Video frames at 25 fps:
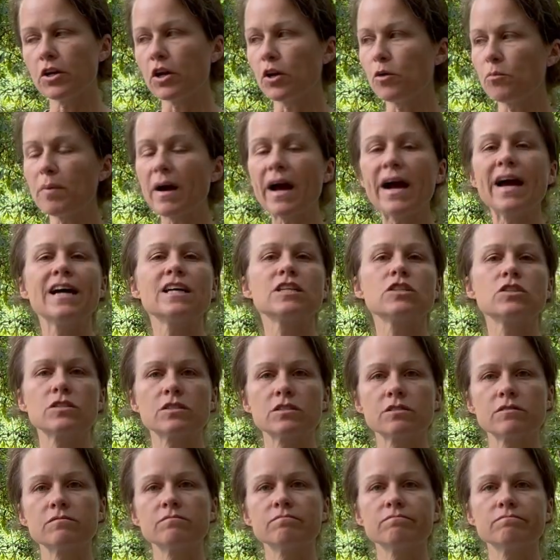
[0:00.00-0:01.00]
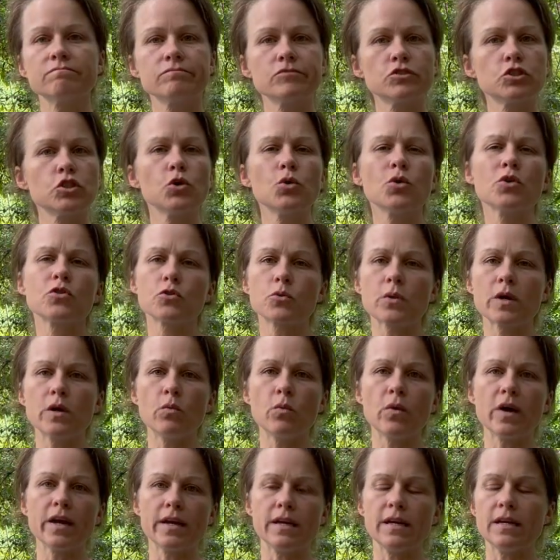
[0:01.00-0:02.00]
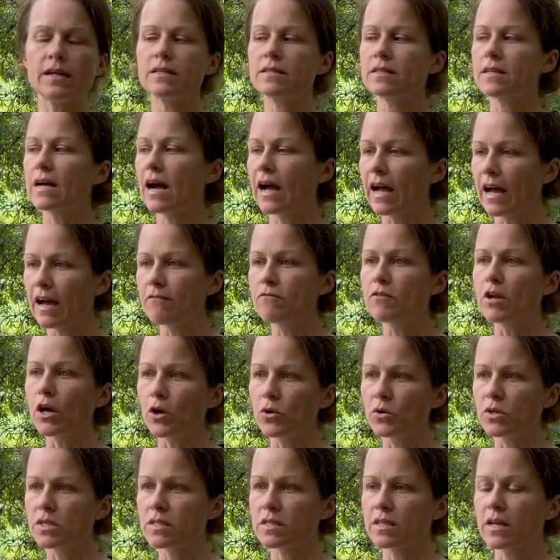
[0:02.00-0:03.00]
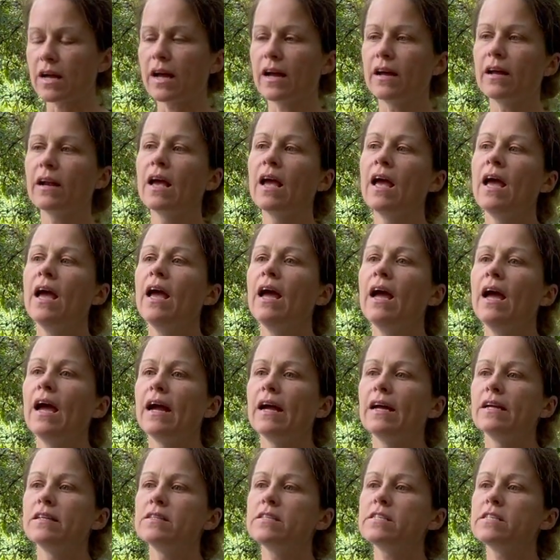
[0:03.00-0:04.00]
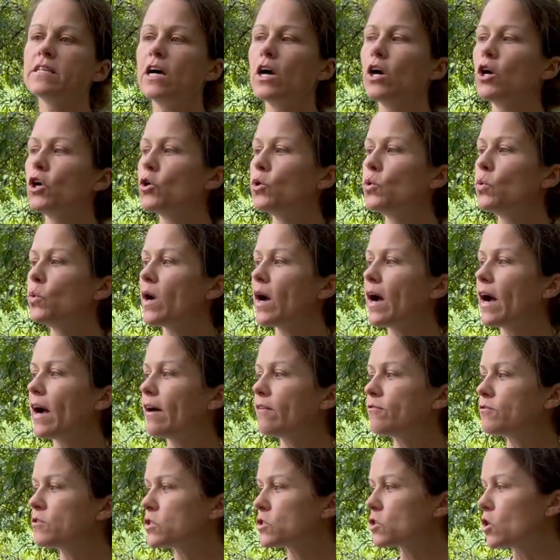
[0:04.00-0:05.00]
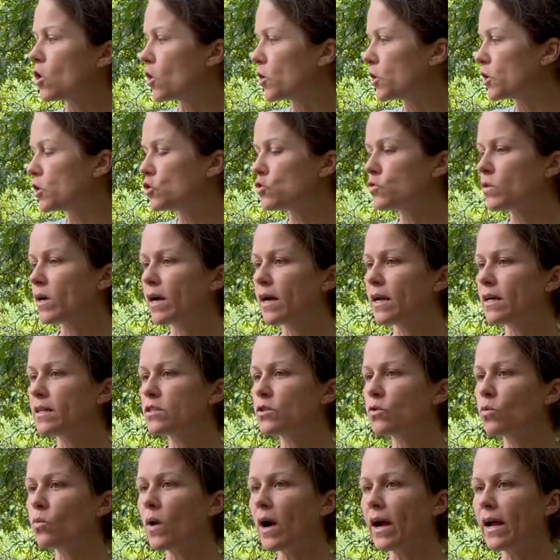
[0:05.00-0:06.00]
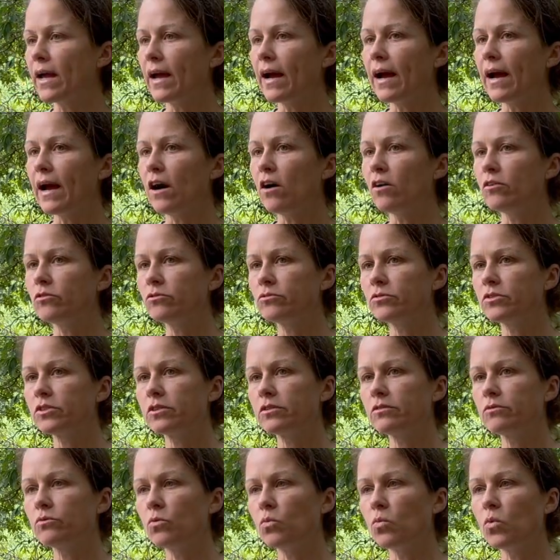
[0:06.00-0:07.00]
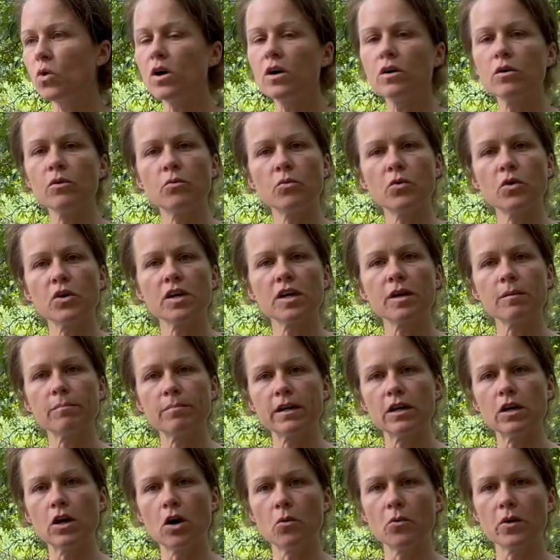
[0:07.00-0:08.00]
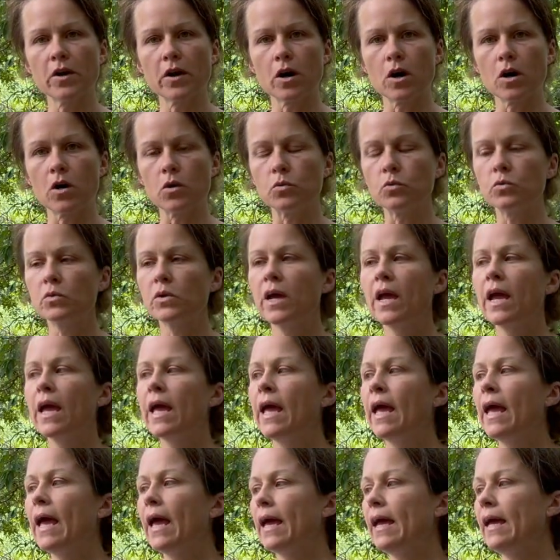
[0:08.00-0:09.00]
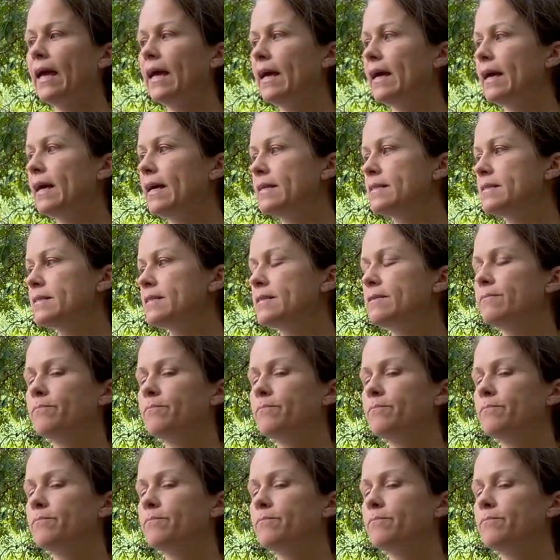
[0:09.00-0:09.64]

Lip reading: past 2 or 3 weeks. I have noticed that. And so I've started trying to weigh out what could be going on. And